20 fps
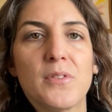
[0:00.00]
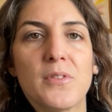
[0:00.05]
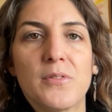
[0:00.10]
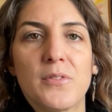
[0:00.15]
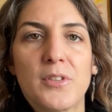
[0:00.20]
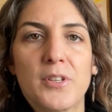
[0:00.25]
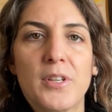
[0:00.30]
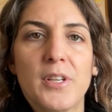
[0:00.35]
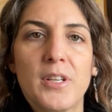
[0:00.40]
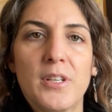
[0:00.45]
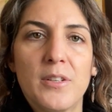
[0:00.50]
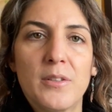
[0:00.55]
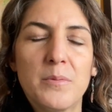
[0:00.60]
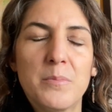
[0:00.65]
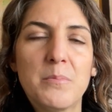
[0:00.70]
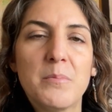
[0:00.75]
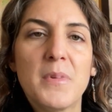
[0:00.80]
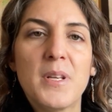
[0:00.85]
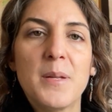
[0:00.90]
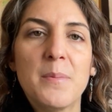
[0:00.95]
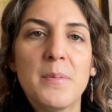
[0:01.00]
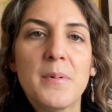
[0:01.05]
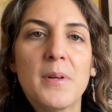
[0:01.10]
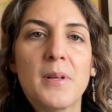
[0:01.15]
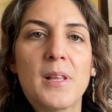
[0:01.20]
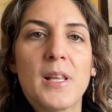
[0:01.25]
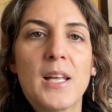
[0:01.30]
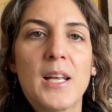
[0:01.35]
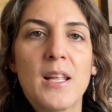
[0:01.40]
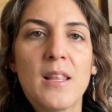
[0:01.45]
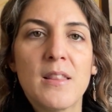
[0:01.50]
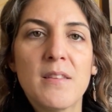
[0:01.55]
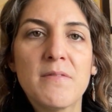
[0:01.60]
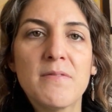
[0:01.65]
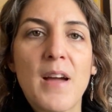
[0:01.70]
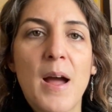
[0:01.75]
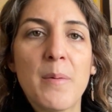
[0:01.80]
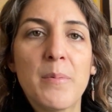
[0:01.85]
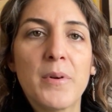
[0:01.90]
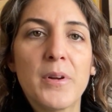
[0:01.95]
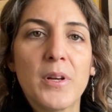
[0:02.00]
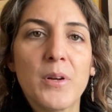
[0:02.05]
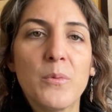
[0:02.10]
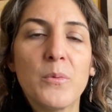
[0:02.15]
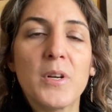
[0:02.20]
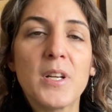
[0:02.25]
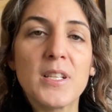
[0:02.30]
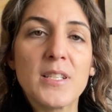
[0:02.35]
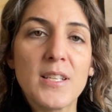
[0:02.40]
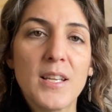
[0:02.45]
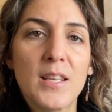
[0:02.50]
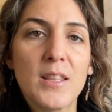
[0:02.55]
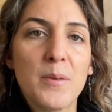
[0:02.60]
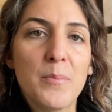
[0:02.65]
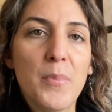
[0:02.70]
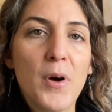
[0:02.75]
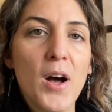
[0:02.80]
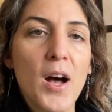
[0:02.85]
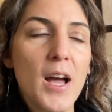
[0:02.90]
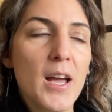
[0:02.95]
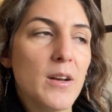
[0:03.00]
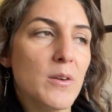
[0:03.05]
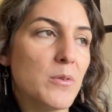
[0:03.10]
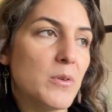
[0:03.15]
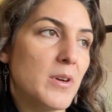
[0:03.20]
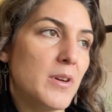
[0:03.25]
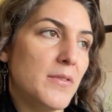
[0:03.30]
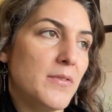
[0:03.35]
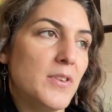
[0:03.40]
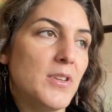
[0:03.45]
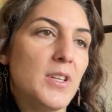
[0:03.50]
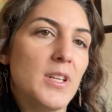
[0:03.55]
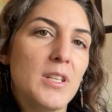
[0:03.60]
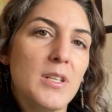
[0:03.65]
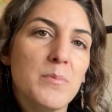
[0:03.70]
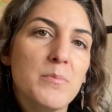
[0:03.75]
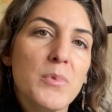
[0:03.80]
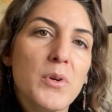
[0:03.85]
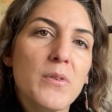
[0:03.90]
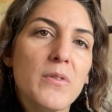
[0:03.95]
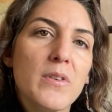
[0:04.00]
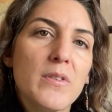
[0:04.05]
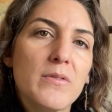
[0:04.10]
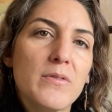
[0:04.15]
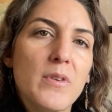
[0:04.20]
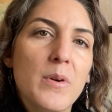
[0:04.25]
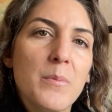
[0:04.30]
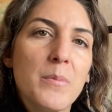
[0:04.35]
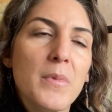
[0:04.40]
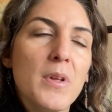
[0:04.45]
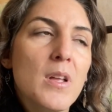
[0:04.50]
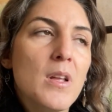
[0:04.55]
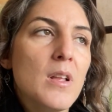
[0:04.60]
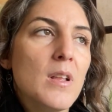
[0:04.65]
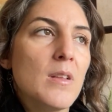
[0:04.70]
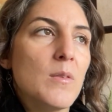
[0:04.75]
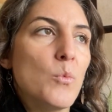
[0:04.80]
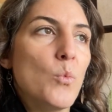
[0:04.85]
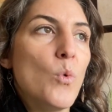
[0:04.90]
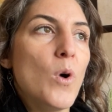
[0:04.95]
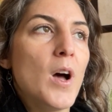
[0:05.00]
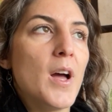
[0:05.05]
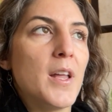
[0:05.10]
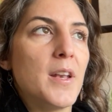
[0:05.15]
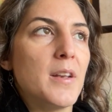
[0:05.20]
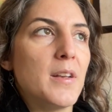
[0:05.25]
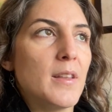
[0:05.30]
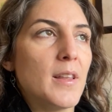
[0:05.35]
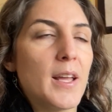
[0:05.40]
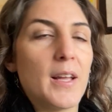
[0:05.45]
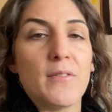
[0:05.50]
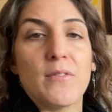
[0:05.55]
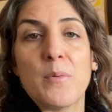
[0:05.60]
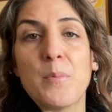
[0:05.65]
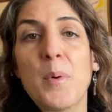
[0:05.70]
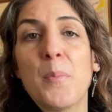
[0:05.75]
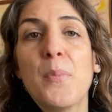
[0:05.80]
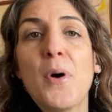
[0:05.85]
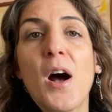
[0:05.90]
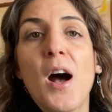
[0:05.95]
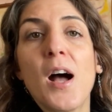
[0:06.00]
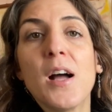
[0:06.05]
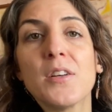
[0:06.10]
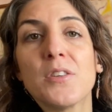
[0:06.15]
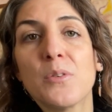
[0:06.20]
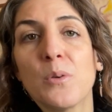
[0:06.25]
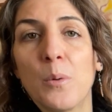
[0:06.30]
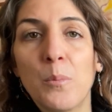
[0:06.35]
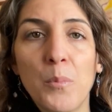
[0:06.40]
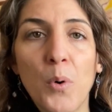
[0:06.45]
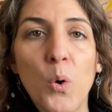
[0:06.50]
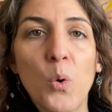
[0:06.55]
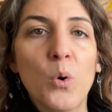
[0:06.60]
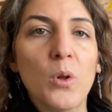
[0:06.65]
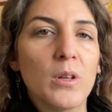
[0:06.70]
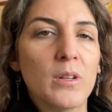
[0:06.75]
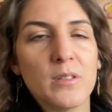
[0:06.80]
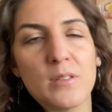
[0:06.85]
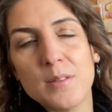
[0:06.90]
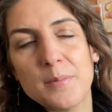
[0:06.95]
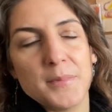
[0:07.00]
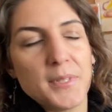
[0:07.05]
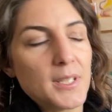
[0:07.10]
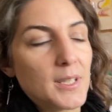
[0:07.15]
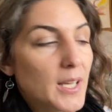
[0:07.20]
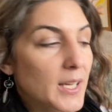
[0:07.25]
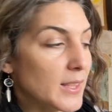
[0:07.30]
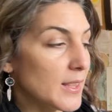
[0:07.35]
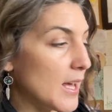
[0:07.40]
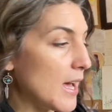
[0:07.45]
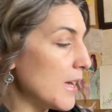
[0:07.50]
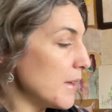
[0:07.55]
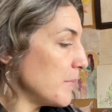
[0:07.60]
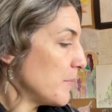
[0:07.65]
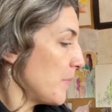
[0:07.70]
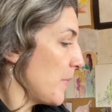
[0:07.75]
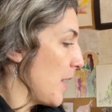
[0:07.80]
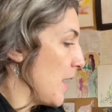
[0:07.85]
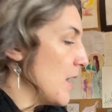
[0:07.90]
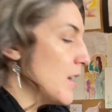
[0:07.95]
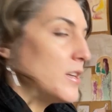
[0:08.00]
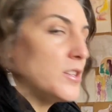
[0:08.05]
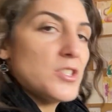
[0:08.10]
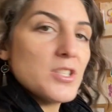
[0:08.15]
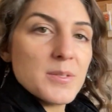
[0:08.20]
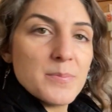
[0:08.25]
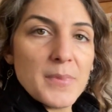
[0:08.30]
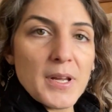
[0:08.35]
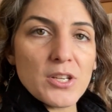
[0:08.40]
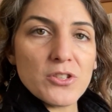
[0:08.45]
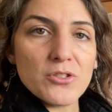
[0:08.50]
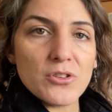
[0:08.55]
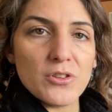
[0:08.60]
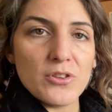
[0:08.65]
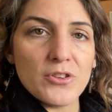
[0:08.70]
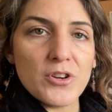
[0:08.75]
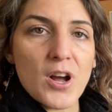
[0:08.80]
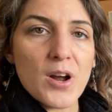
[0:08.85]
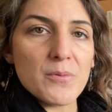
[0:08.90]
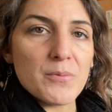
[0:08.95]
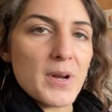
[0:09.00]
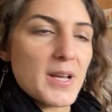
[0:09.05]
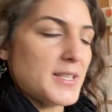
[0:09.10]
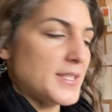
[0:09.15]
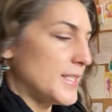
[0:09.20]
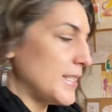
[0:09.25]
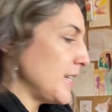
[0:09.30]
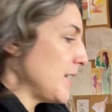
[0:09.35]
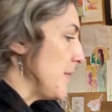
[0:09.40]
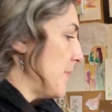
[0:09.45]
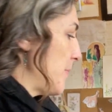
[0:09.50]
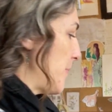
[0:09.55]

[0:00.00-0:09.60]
for, manipulating the fabric when it's in the pot, or if you need to move it from from a pot to a bowl or something like that. Just make sure they're not rusty.